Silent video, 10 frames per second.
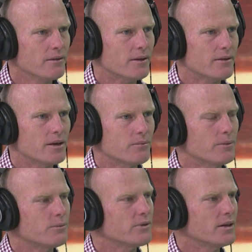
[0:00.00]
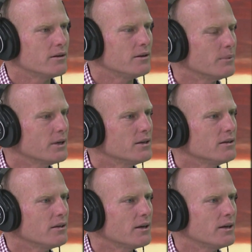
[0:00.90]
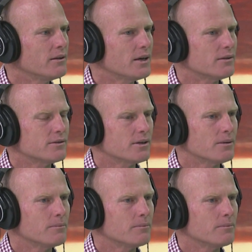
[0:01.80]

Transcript: that they're represented in me, and that